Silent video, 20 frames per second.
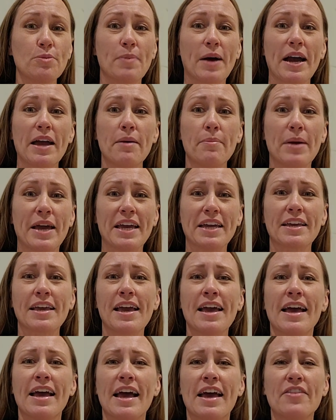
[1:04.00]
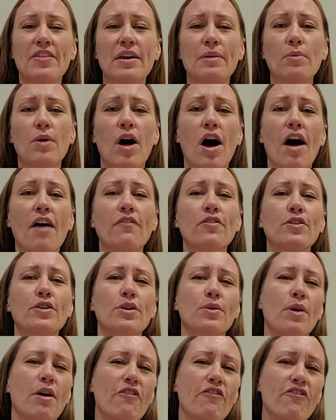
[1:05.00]
by a bank, and they will offer
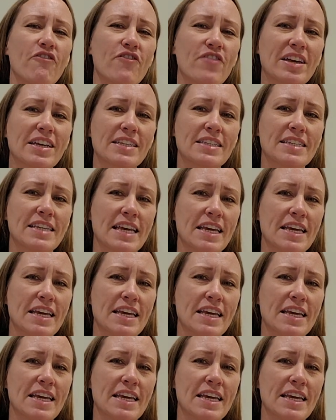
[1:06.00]
you a fixed